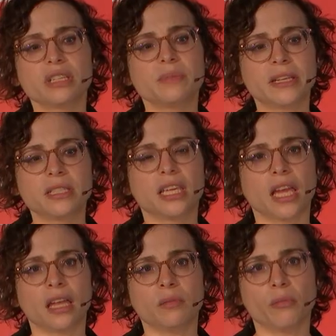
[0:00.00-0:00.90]
Do you expect to
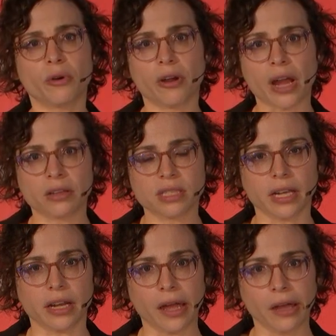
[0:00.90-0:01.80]
get more
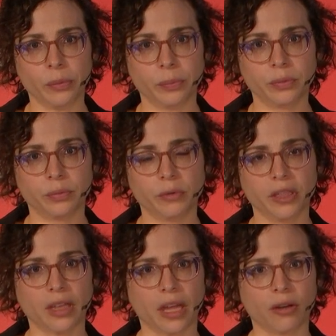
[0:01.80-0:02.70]
outside help
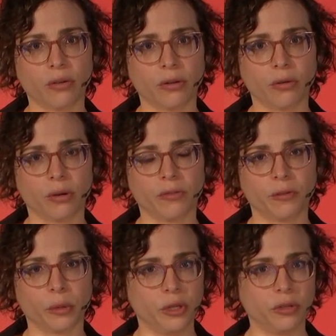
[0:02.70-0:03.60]
with that or
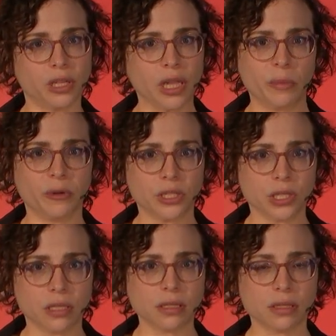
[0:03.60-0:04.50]
form new
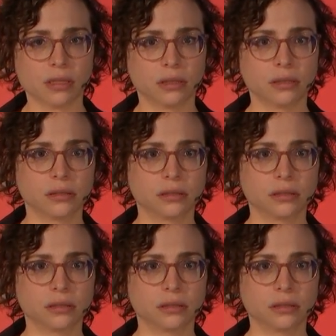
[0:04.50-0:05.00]
collaborations?